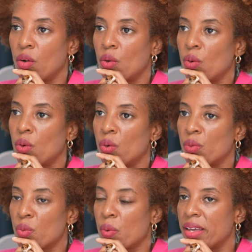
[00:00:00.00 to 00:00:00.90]
Or
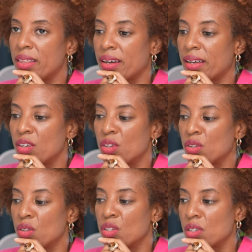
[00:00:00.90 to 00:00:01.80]
the way that I
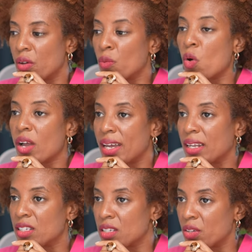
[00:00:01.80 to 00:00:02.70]
could what can
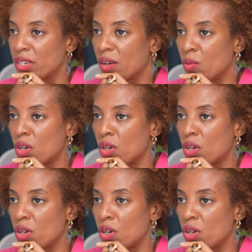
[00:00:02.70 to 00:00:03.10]
I slow down?